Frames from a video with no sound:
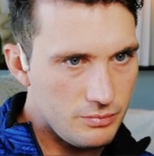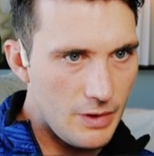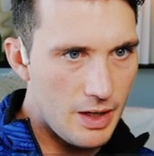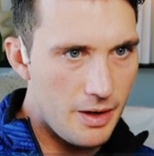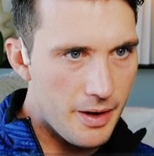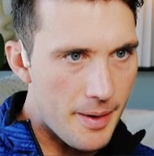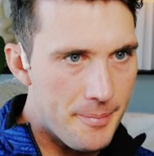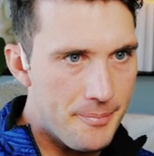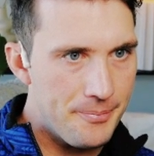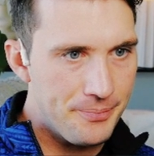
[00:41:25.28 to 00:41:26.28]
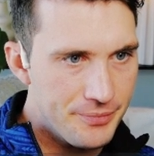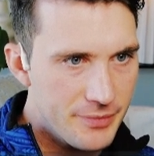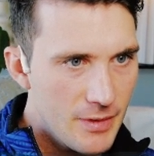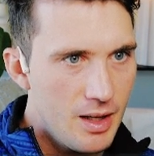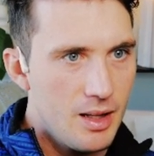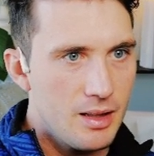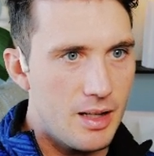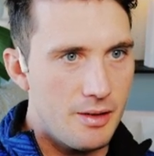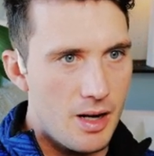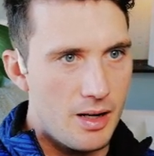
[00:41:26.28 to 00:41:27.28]
Okay.
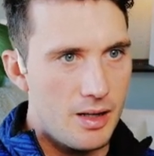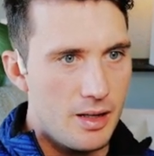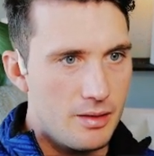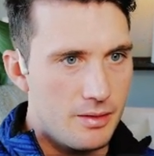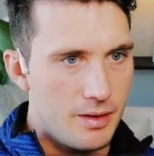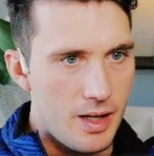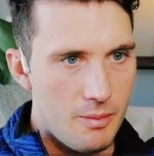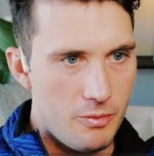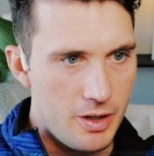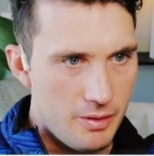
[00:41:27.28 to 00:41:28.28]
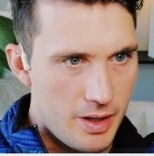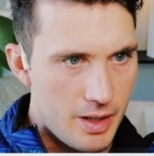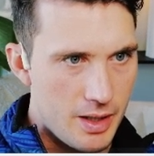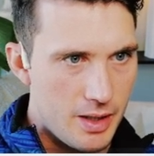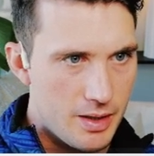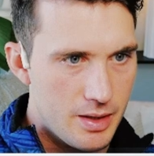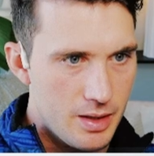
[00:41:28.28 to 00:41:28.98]
Line writer. Yep. We know what it is.